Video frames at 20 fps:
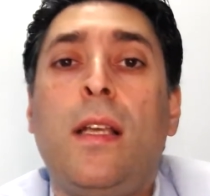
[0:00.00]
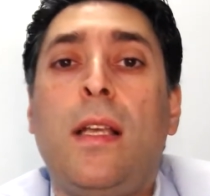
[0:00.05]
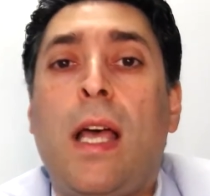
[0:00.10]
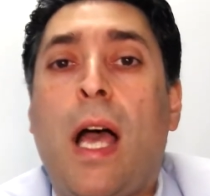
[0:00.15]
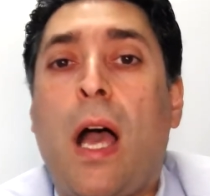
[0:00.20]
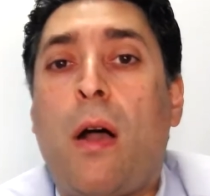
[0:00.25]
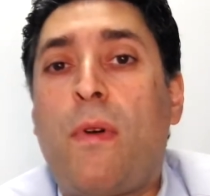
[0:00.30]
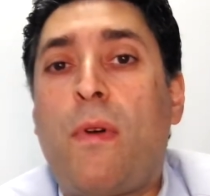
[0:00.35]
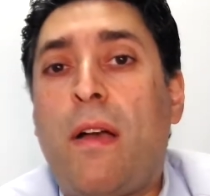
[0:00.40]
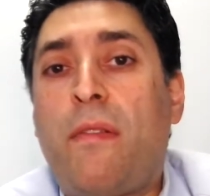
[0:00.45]

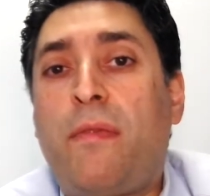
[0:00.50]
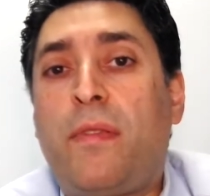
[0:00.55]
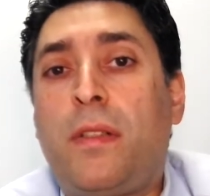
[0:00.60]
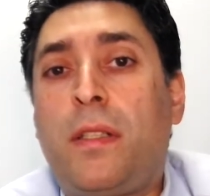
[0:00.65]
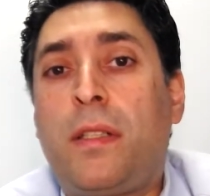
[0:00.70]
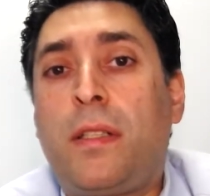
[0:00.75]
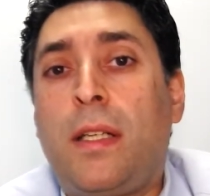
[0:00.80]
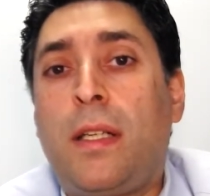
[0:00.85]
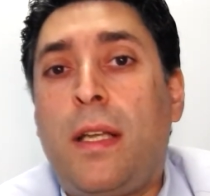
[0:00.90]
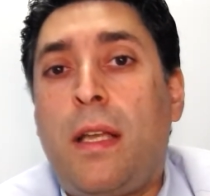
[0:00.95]

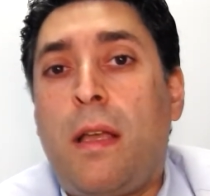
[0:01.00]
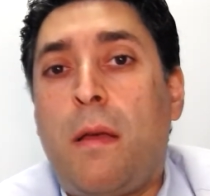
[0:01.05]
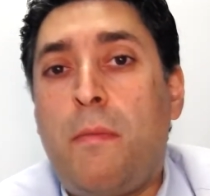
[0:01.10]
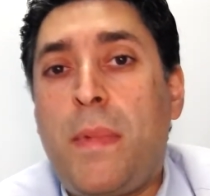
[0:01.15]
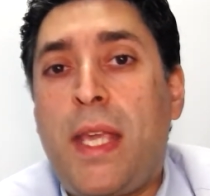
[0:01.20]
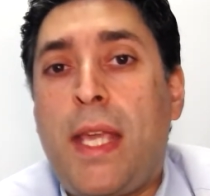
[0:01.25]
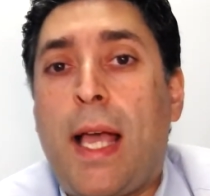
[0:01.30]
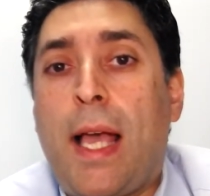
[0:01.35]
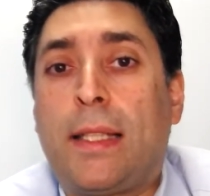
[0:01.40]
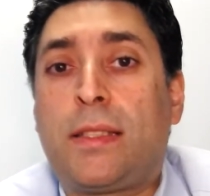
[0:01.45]
However,
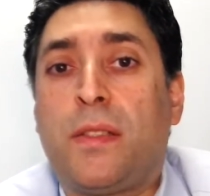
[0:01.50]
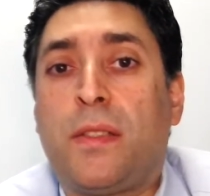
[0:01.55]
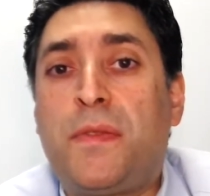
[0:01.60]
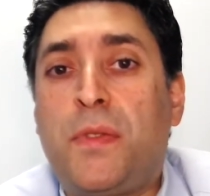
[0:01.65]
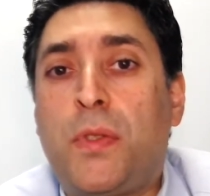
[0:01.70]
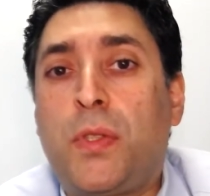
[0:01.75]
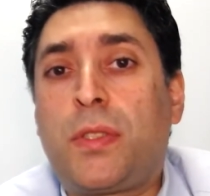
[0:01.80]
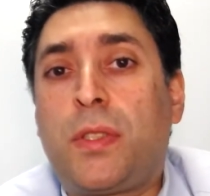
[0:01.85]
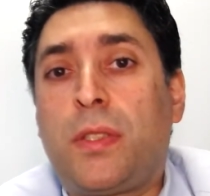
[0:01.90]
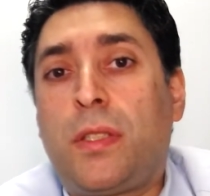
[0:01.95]
me as a
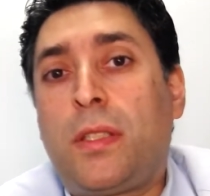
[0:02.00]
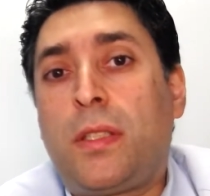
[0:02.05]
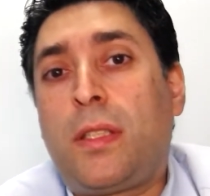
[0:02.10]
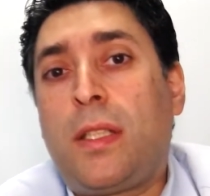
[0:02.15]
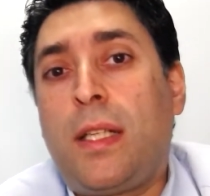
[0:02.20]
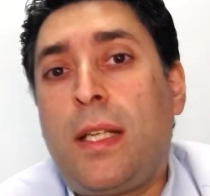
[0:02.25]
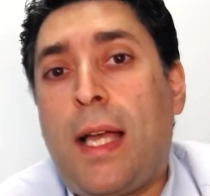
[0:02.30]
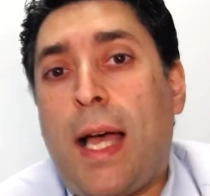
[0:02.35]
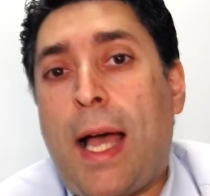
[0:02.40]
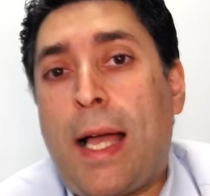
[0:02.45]
voter,
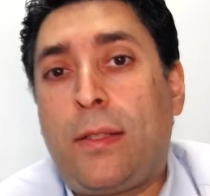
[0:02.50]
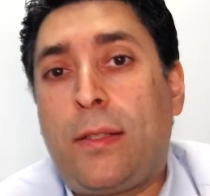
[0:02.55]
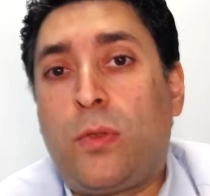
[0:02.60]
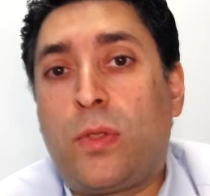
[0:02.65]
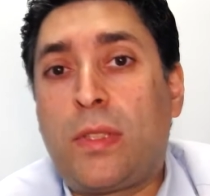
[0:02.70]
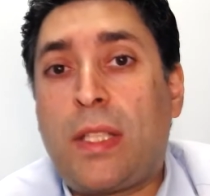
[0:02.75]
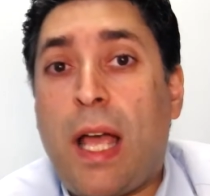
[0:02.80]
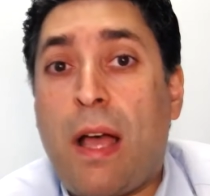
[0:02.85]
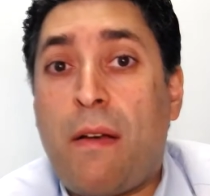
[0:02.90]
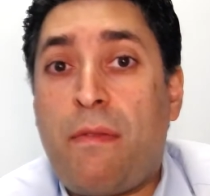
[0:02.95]
I
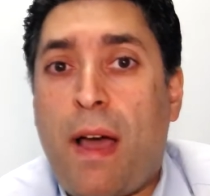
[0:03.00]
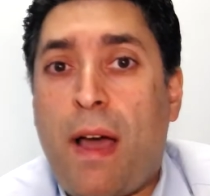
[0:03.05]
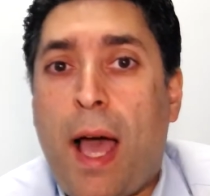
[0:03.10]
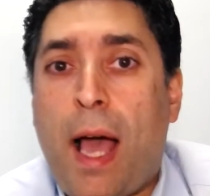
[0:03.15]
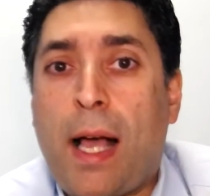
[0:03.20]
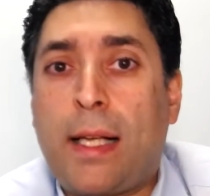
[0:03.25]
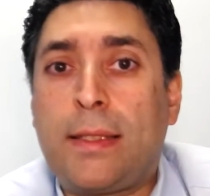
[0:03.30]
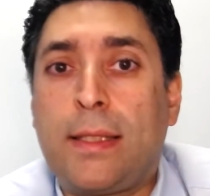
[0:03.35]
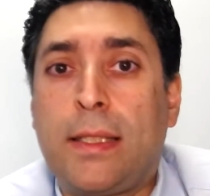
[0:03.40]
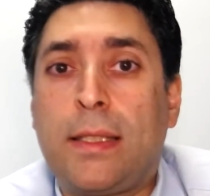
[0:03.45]
don't have
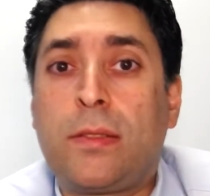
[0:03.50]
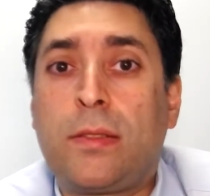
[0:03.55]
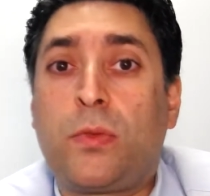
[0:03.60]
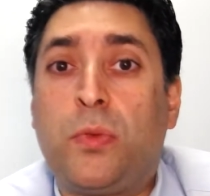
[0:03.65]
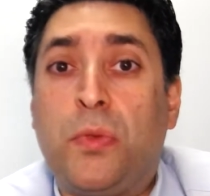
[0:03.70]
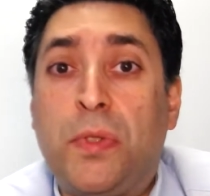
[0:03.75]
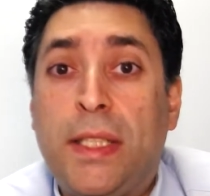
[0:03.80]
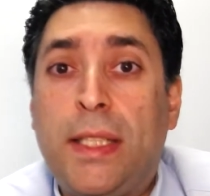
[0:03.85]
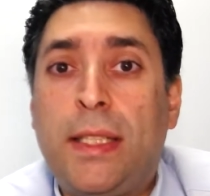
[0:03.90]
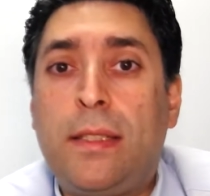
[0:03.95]
access
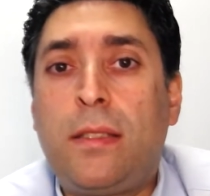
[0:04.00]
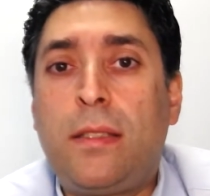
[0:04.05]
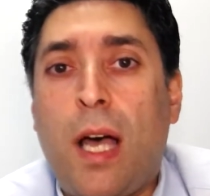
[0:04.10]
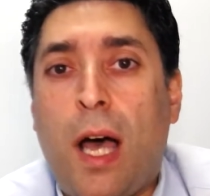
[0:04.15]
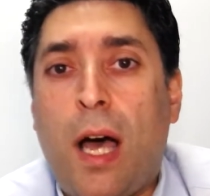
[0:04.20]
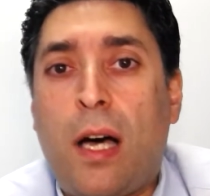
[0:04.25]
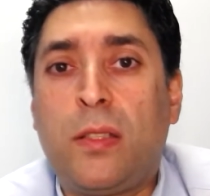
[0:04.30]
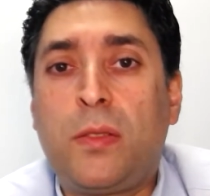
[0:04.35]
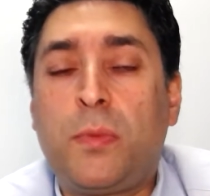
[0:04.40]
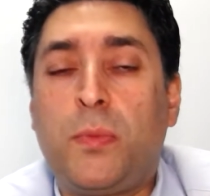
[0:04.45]
to read the
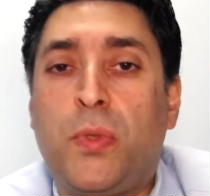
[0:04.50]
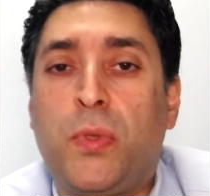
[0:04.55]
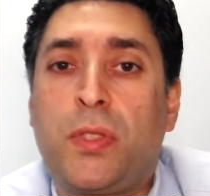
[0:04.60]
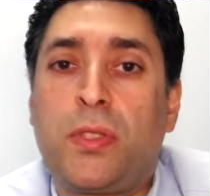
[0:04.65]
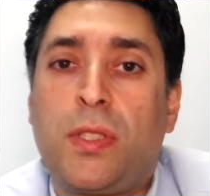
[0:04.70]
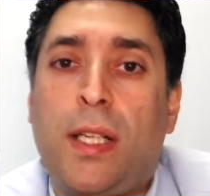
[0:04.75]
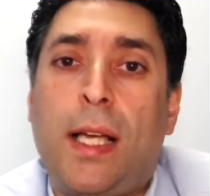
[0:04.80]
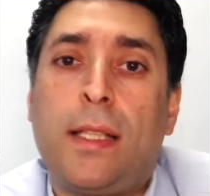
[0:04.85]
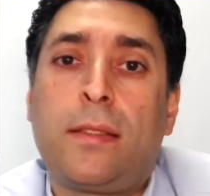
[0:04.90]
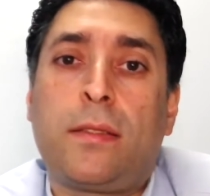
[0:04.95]
output,
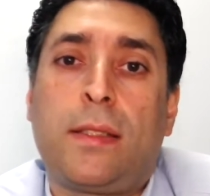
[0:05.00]
right?